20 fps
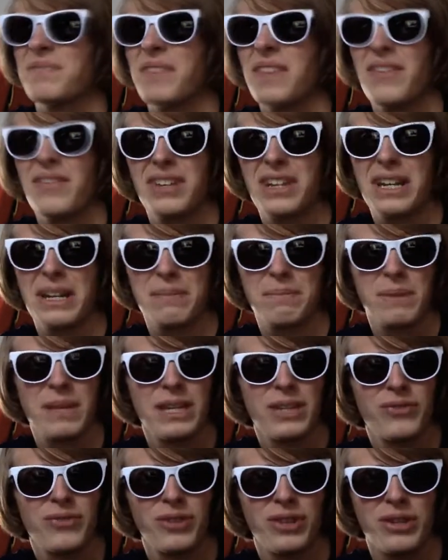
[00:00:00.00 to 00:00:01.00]
even in a
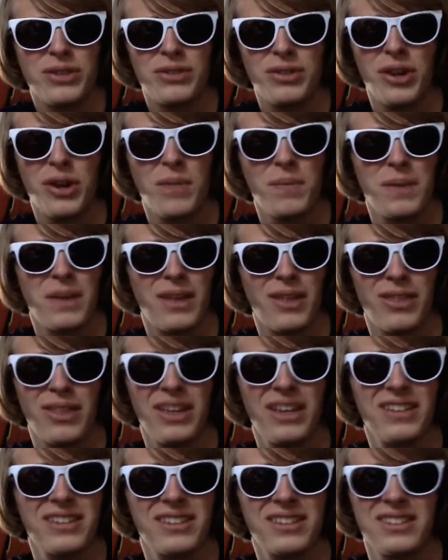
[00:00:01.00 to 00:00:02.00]
peaceful utopia,
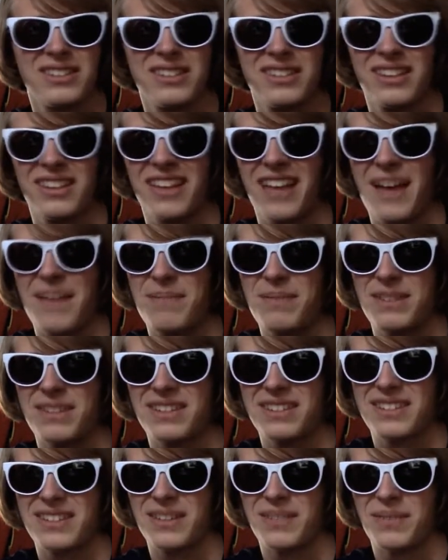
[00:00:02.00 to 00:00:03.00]
things can still happen to
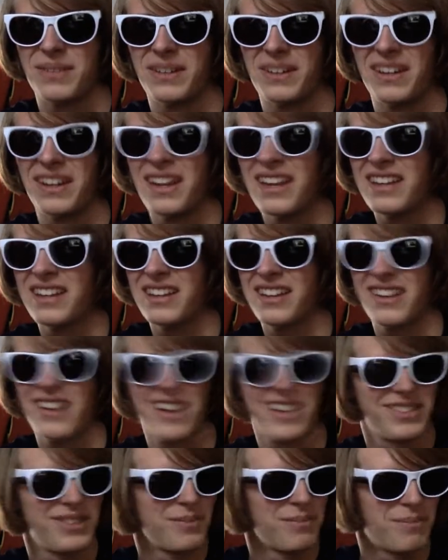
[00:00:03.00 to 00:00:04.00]
someone to
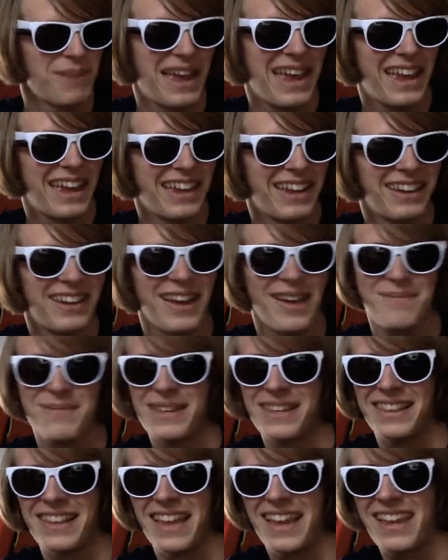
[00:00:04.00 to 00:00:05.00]
cause them pain. I
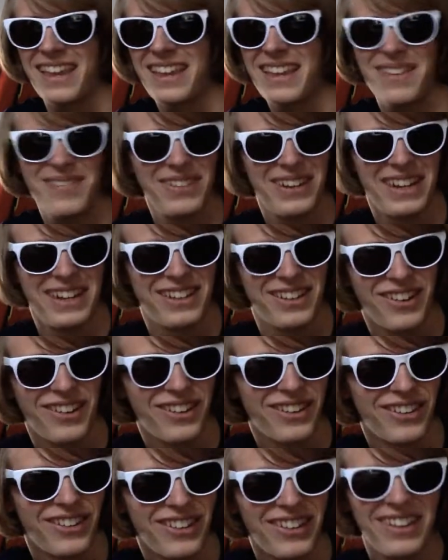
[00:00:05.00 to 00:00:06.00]
mean, like, even
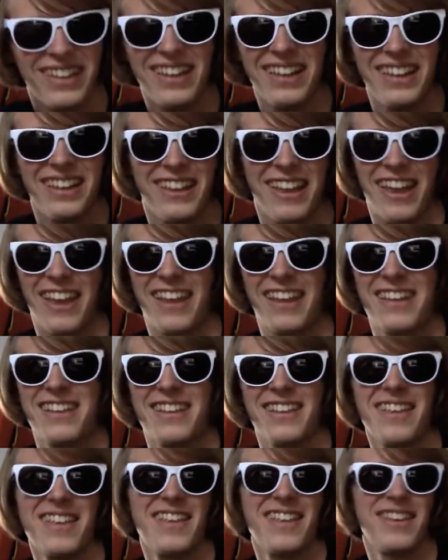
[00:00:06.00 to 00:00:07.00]
internal, like,
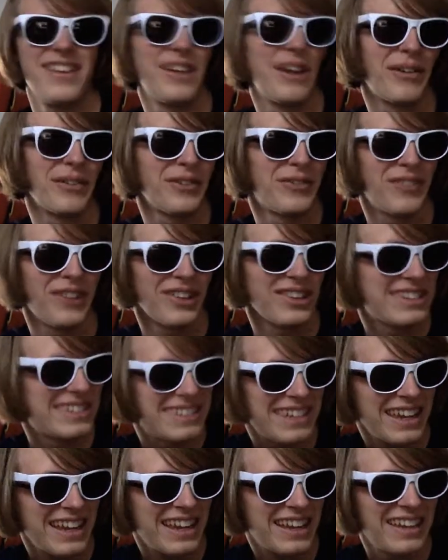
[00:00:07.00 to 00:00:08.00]
you never felt
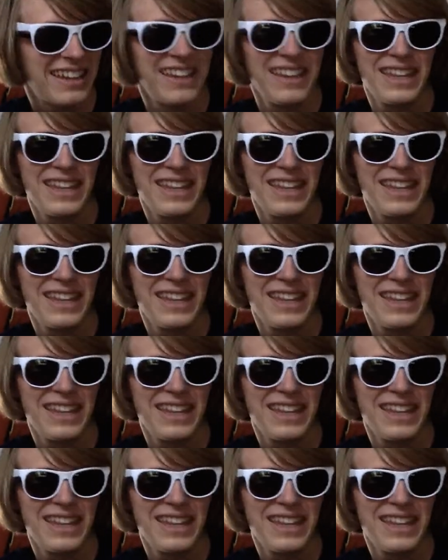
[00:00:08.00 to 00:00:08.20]
sick?